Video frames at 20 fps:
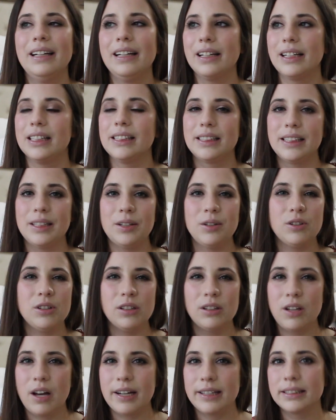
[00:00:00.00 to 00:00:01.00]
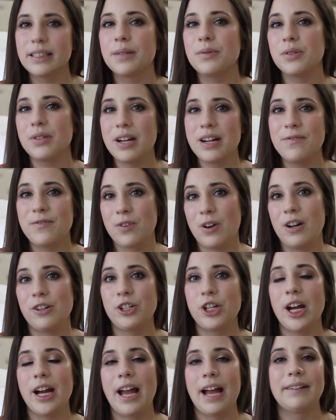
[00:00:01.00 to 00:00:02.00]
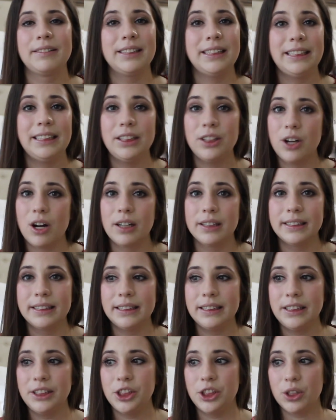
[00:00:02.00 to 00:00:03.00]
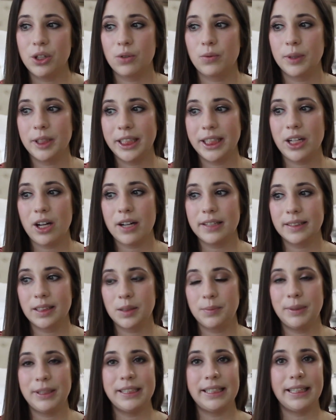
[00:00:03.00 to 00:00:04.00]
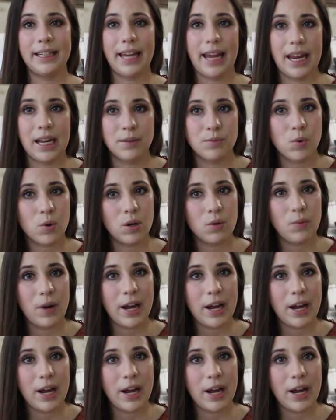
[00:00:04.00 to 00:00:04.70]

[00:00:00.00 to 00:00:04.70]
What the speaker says: because a lot of times when I have nausea, I have to eat constantly. So it really causes me to gain more